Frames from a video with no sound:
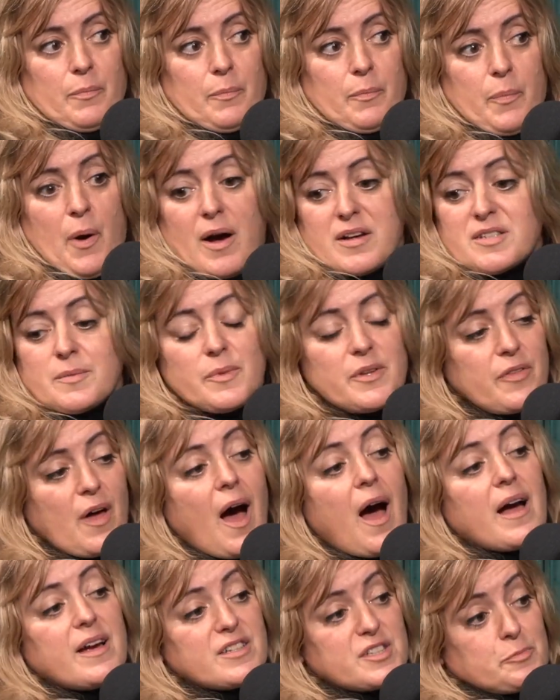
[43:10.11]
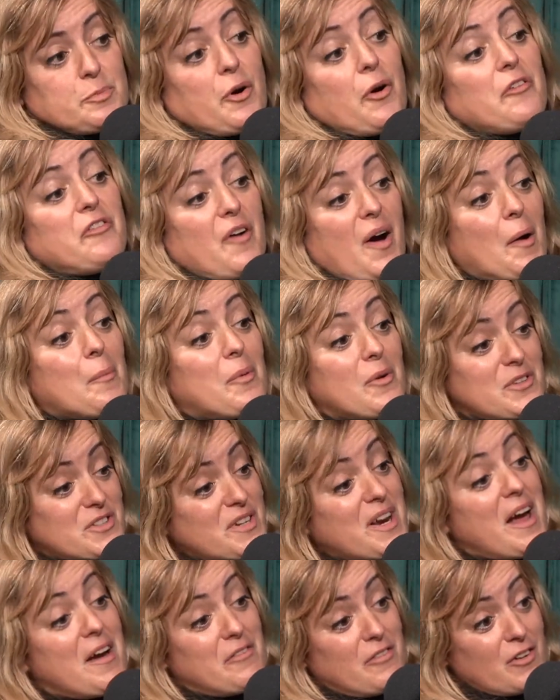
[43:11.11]
possibly the highest profile person
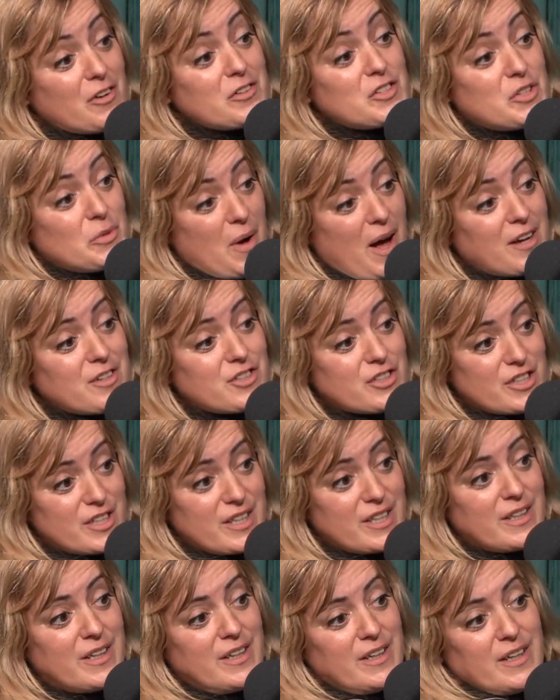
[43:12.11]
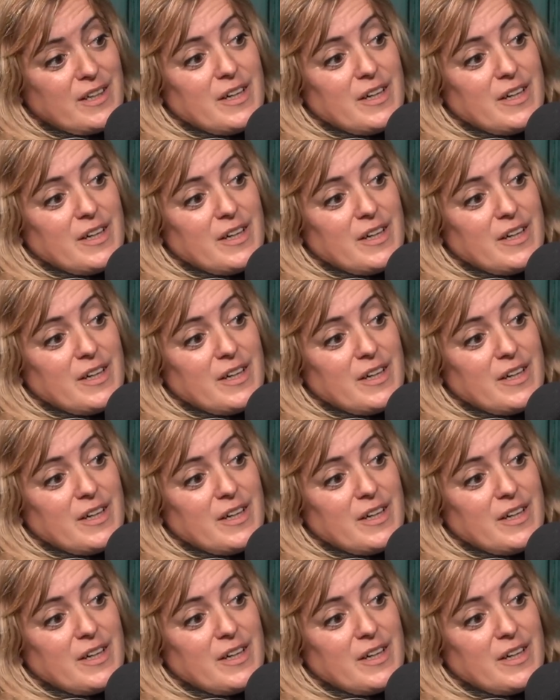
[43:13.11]
ever to actually